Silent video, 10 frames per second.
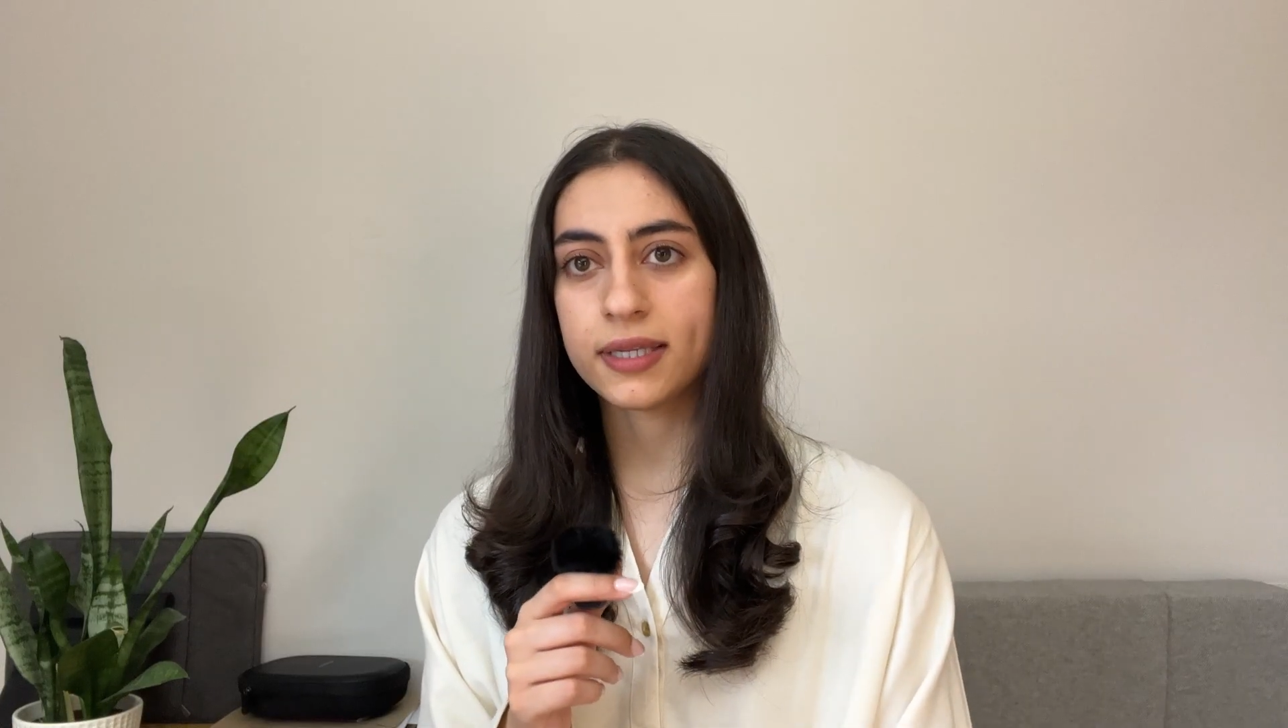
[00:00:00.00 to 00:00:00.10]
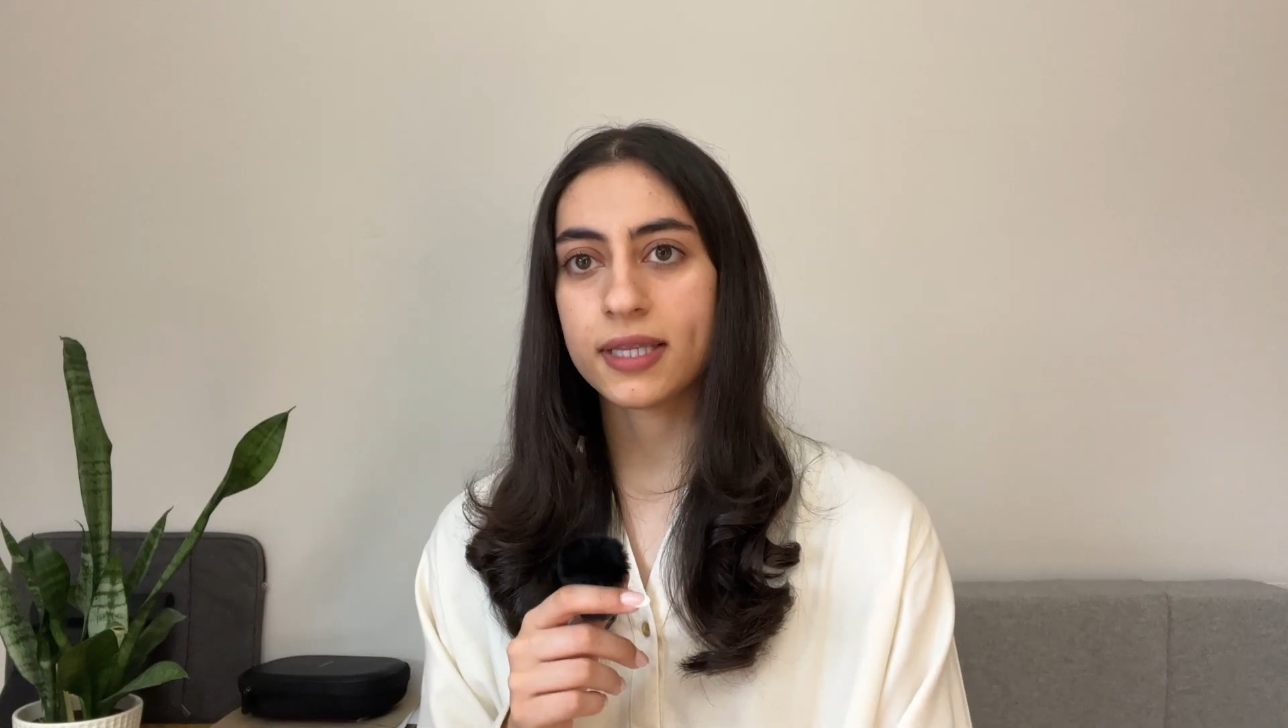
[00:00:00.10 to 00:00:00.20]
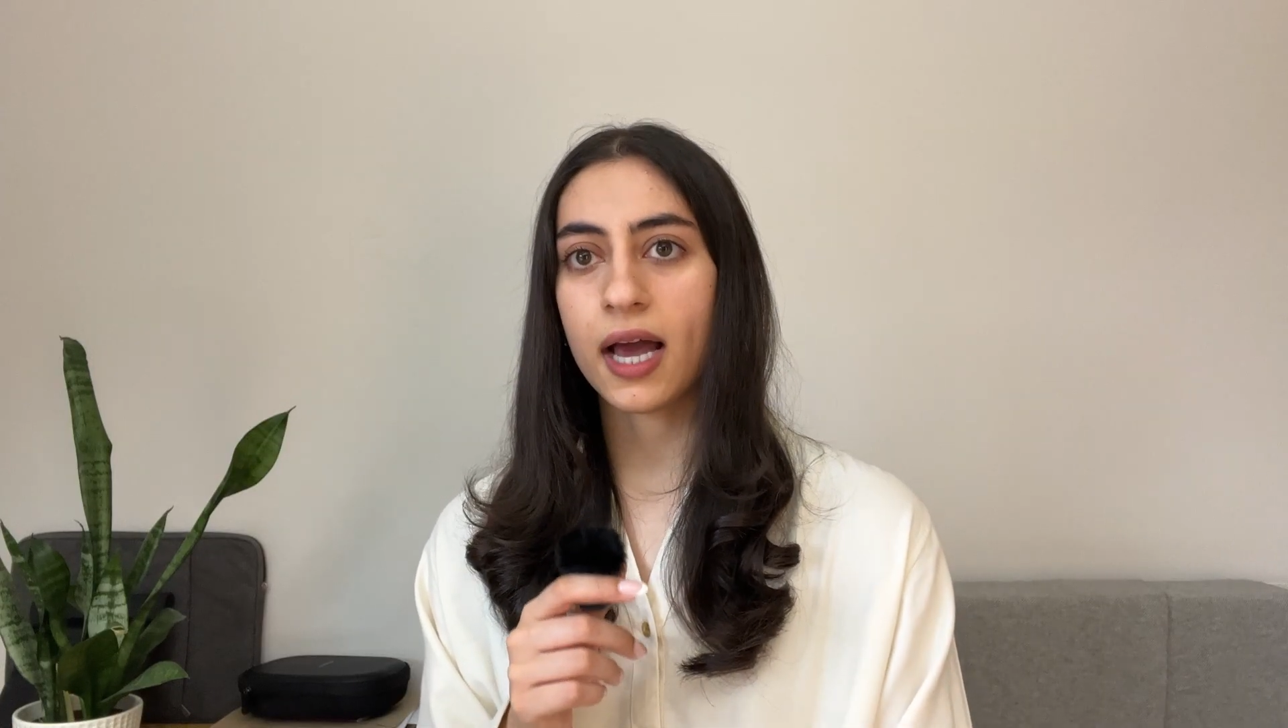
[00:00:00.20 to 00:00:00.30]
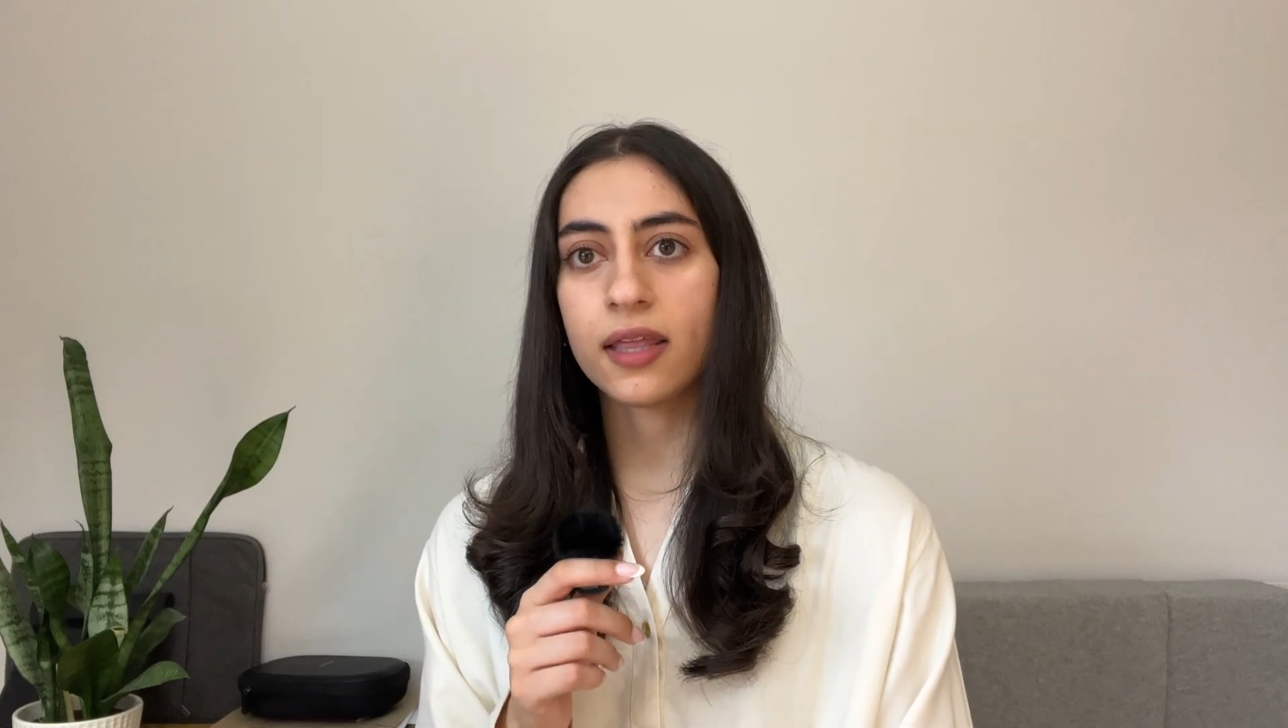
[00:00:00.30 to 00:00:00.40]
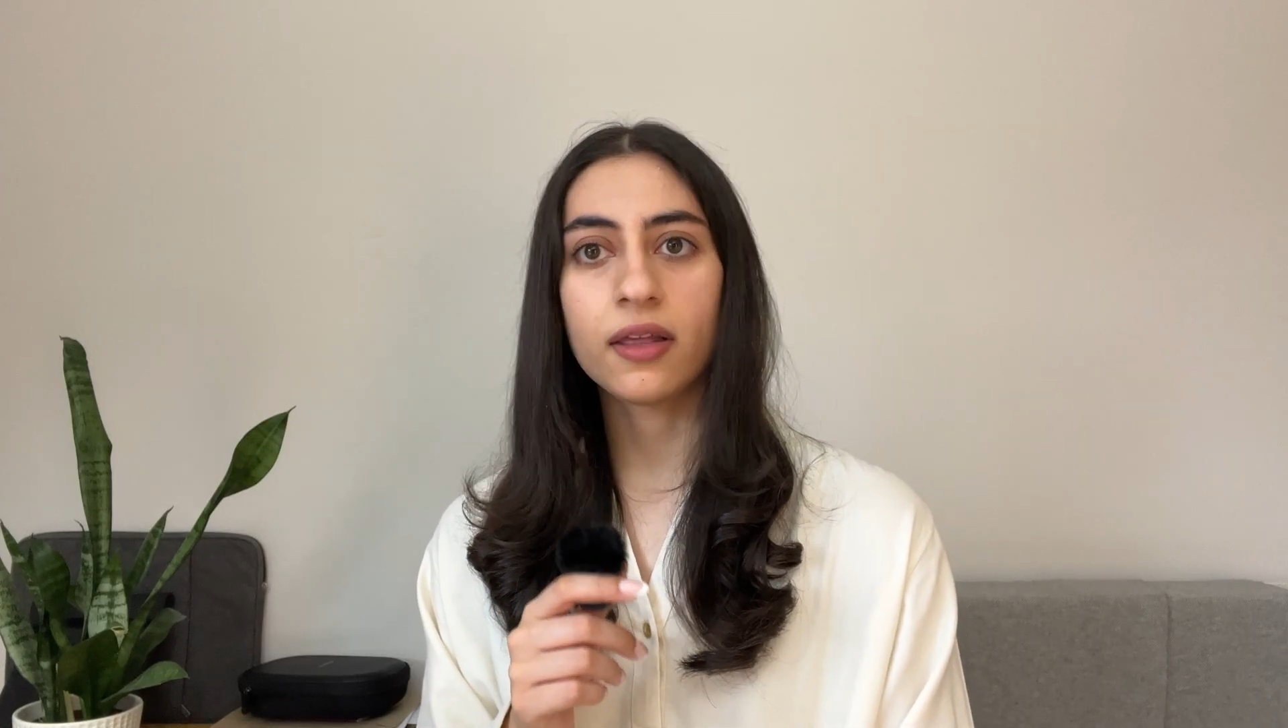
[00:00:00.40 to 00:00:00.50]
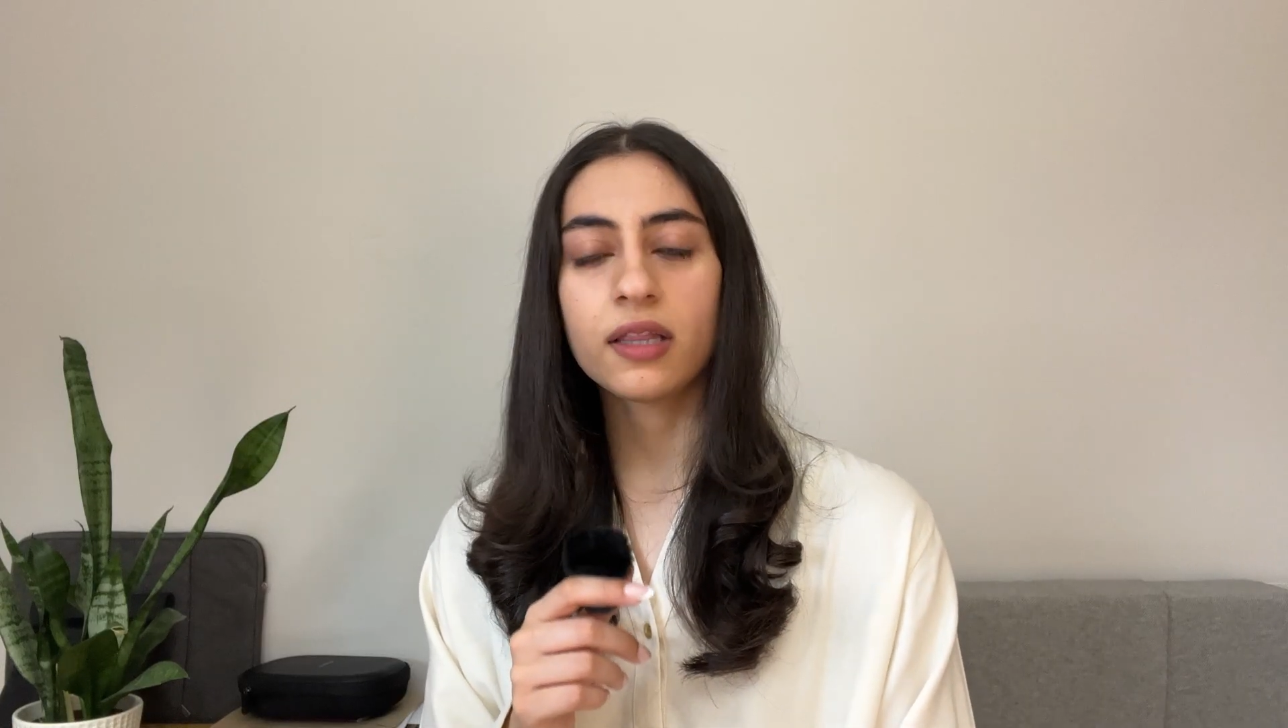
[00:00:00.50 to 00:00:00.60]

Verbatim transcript: is that I think